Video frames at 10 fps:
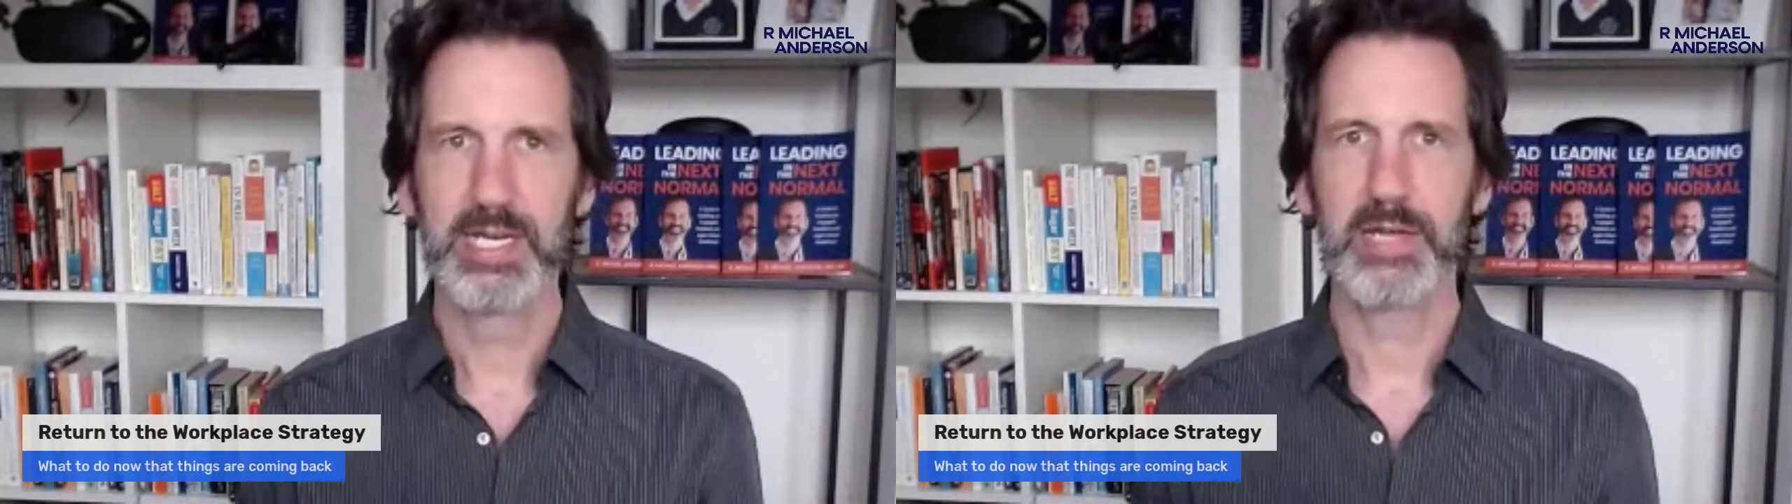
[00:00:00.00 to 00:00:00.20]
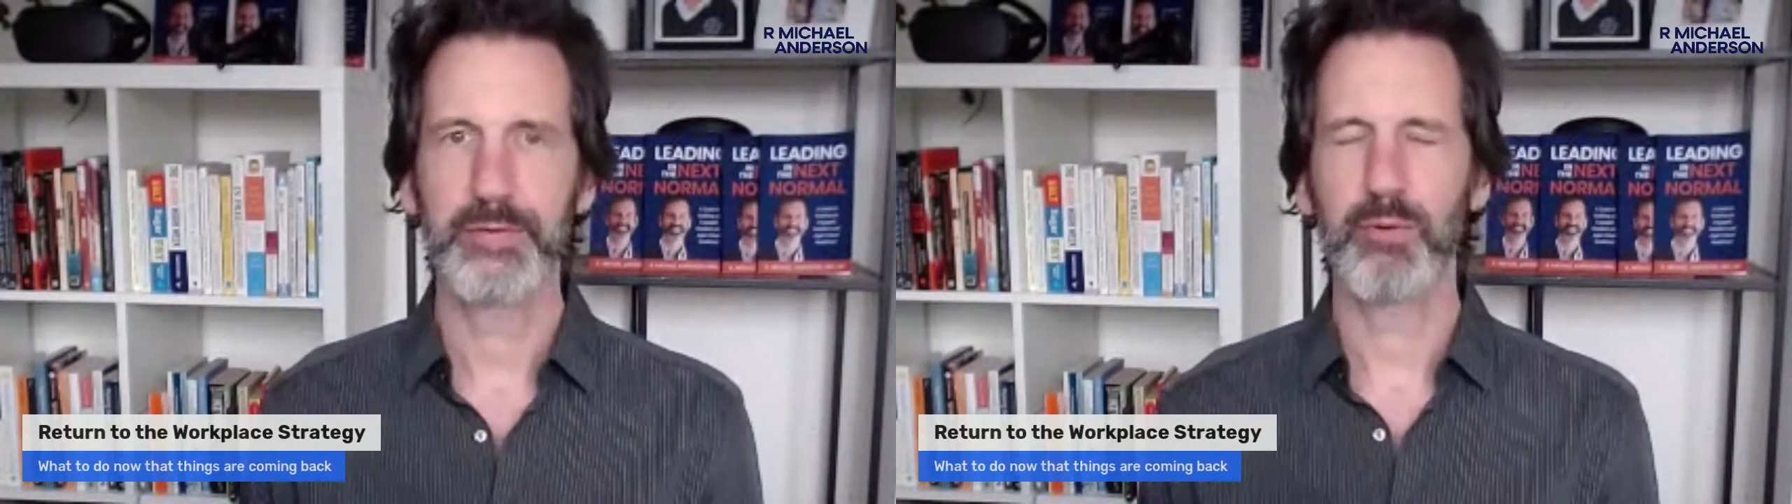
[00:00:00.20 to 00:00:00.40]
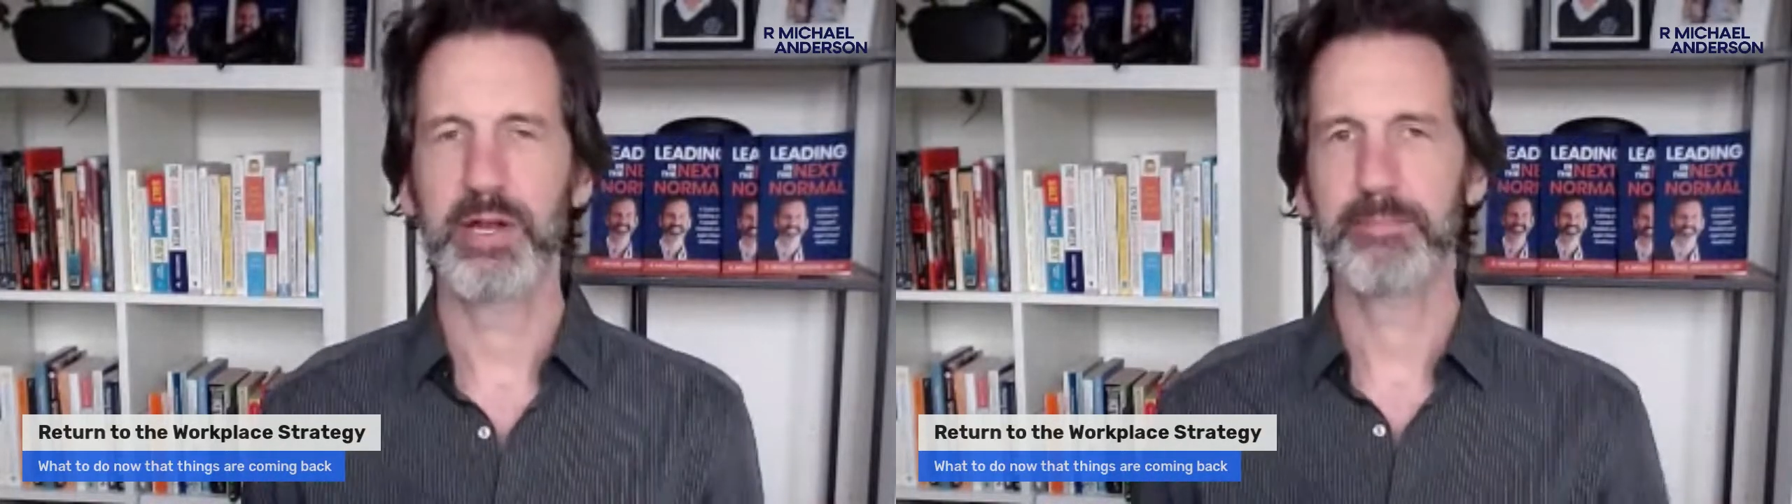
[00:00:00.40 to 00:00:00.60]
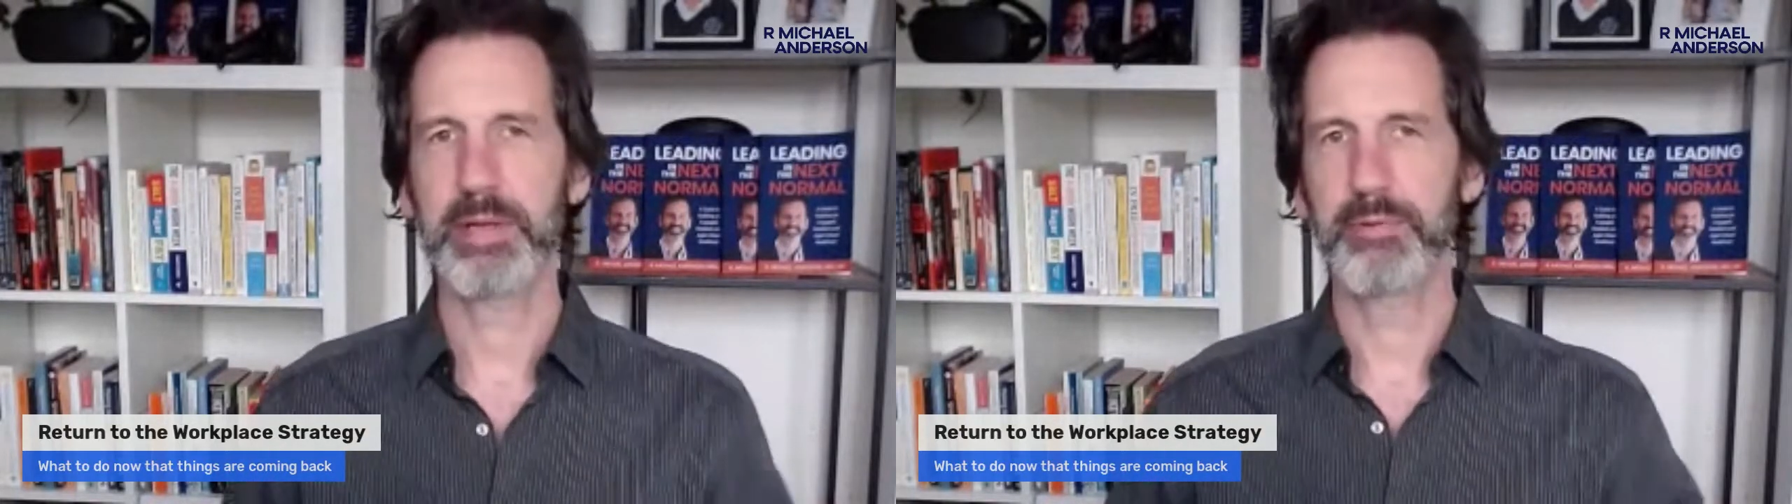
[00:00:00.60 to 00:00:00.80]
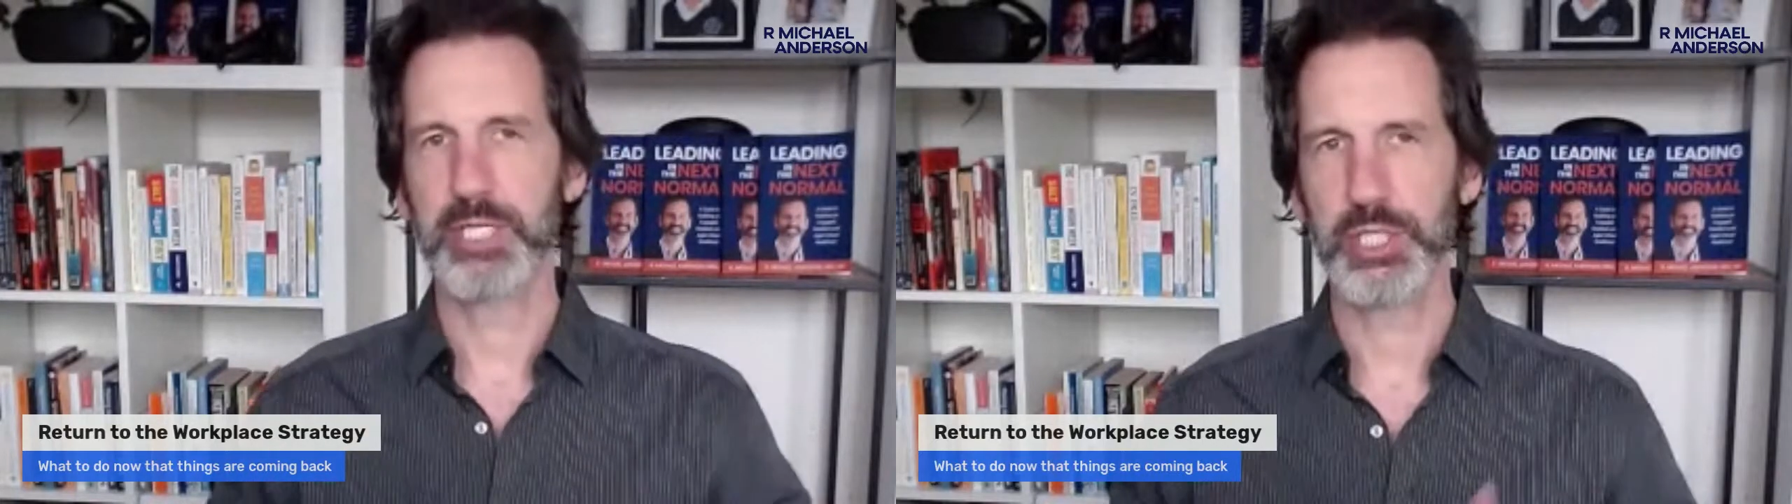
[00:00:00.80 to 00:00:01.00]
if you want
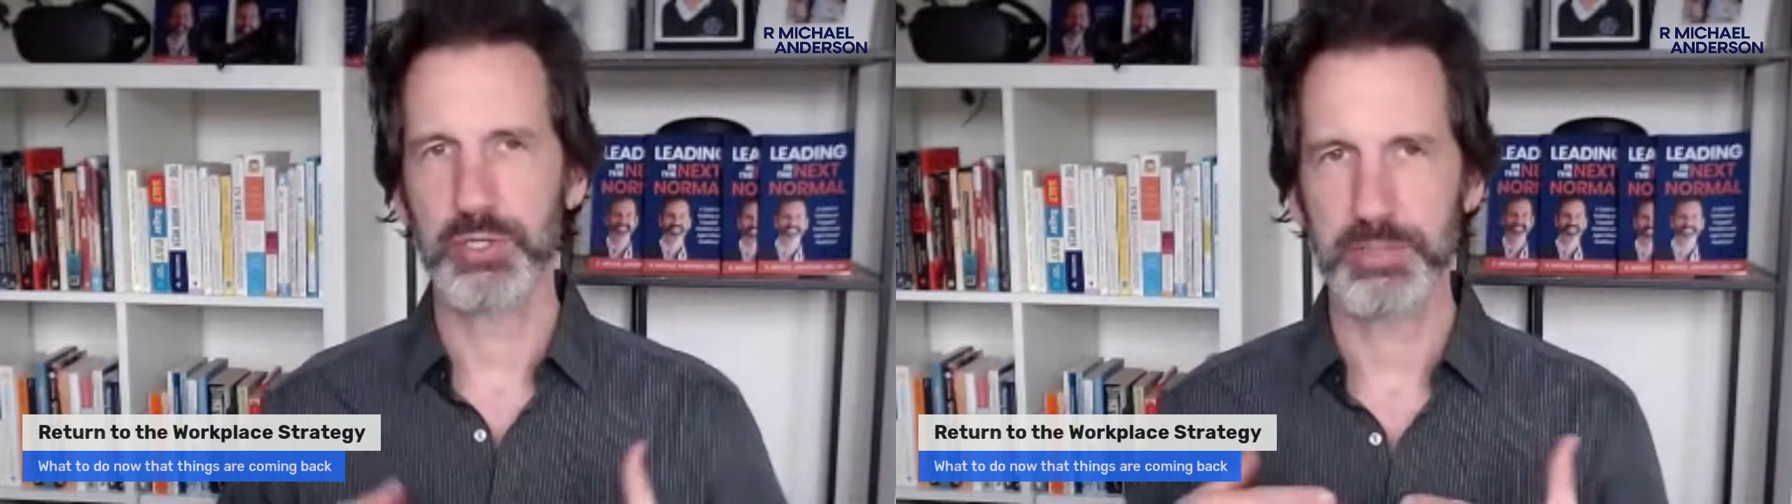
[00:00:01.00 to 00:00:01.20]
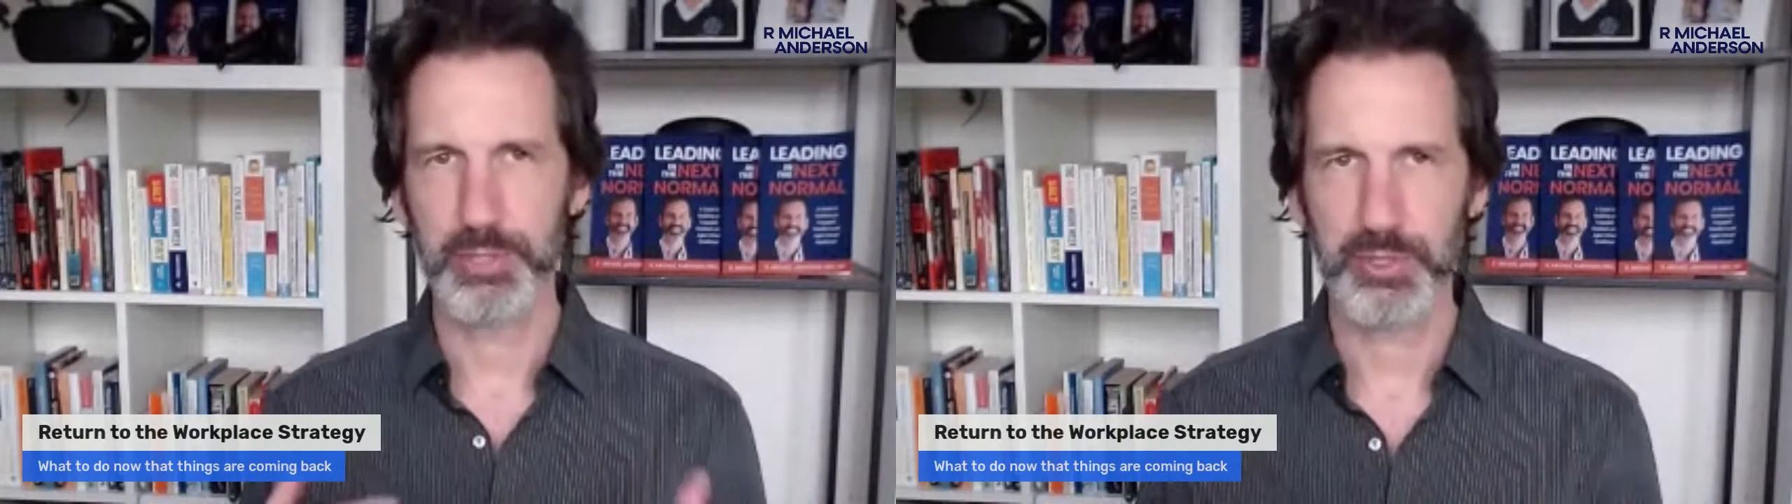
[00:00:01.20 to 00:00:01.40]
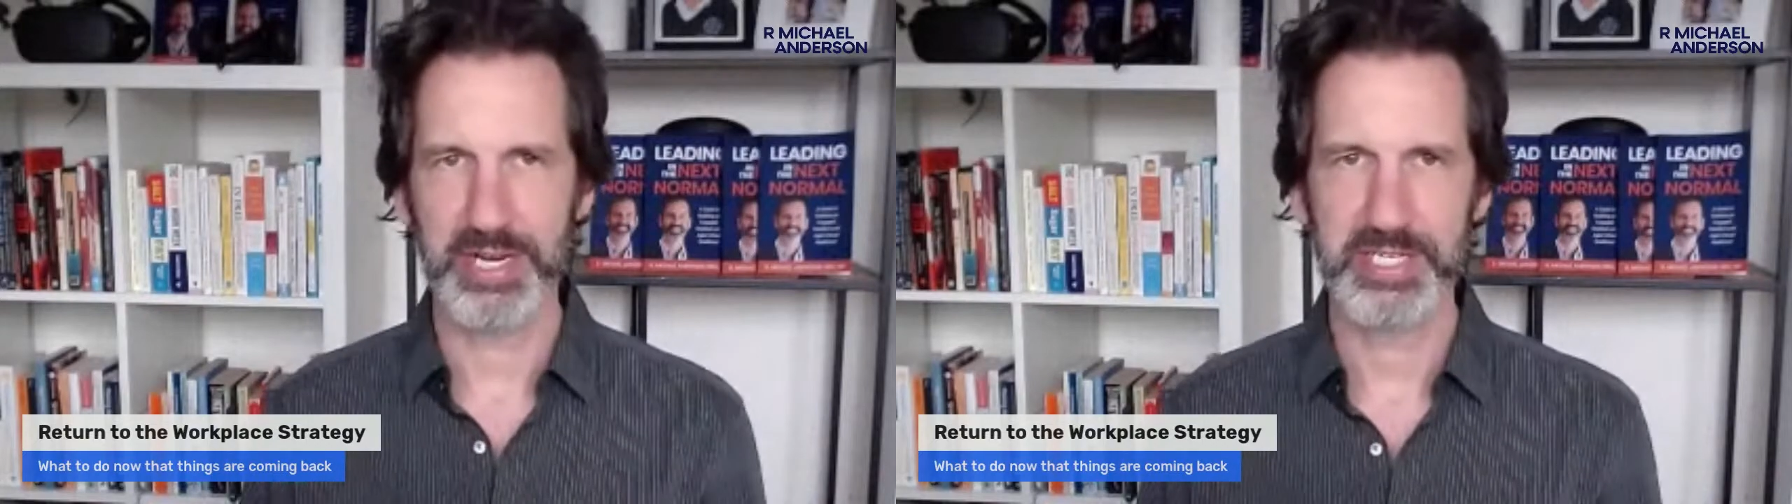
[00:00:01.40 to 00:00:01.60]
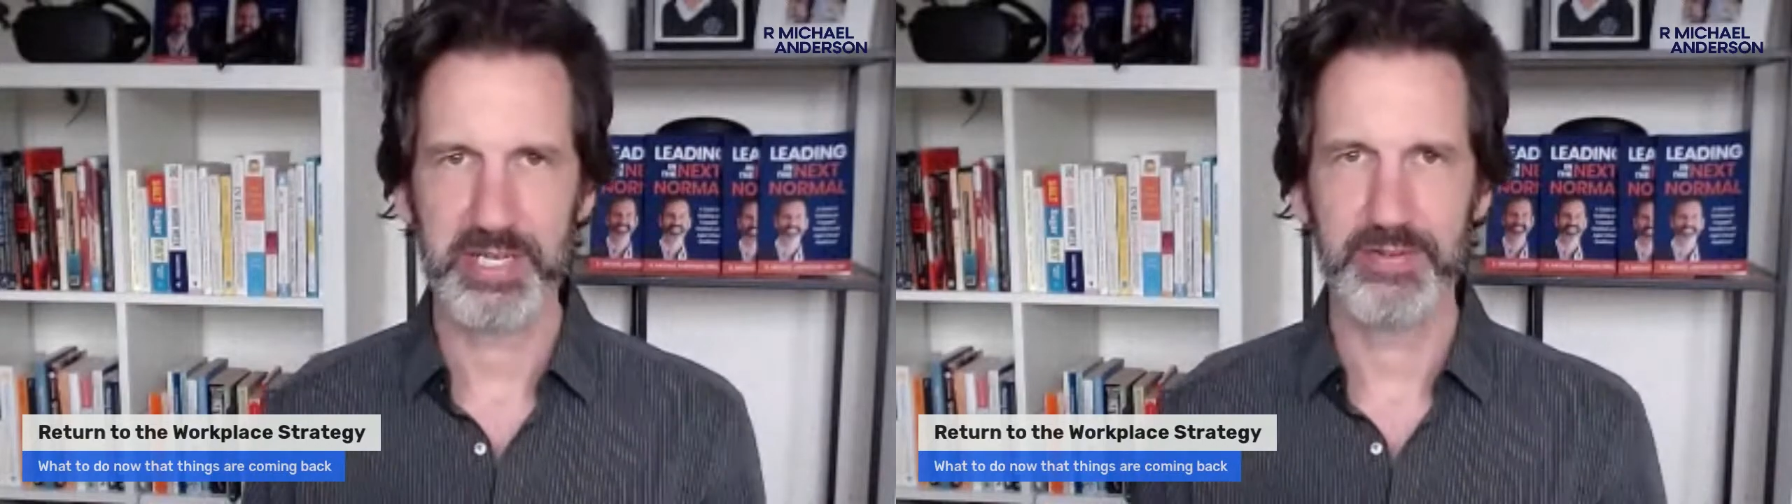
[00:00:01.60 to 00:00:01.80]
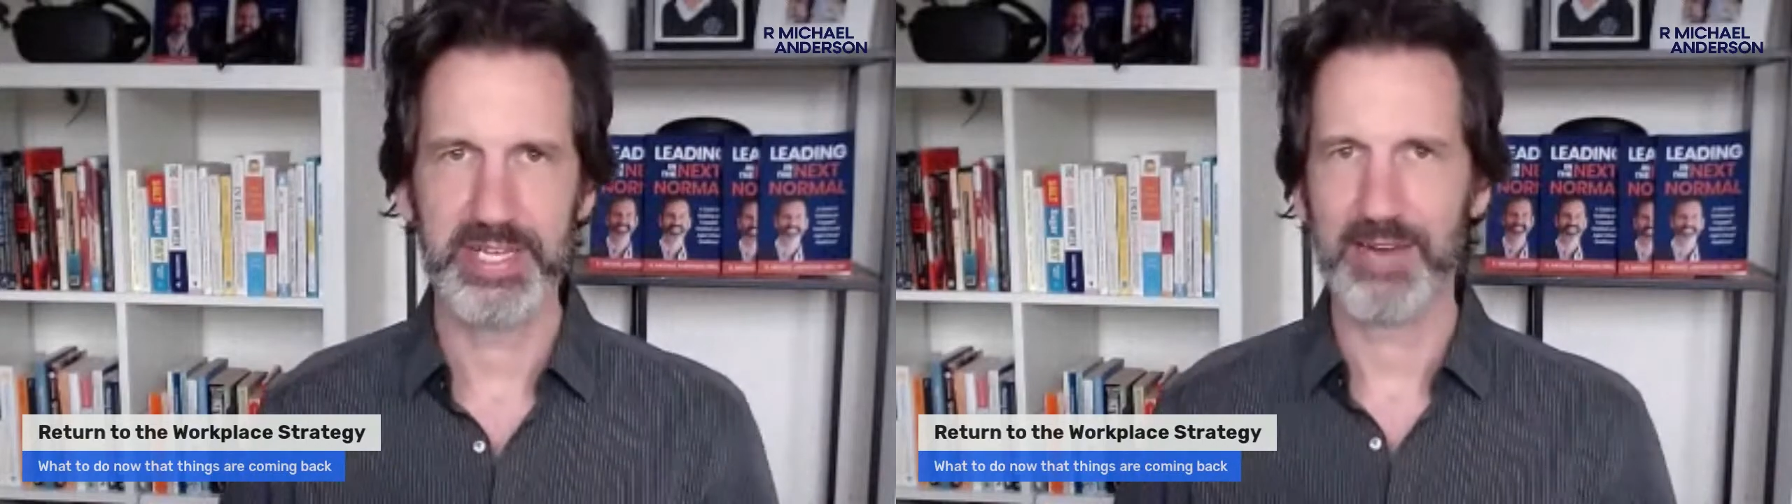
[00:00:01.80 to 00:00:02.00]
people to show some creativity,